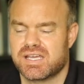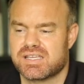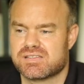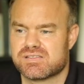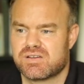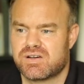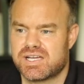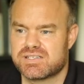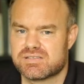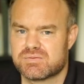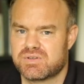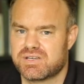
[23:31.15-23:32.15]
And so I
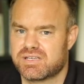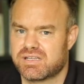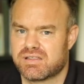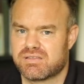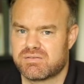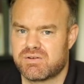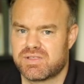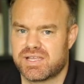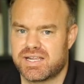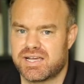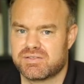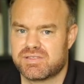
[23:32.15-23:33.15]
just wanted to throw
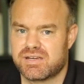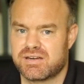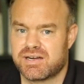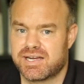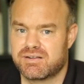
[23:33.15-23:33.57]
that out there.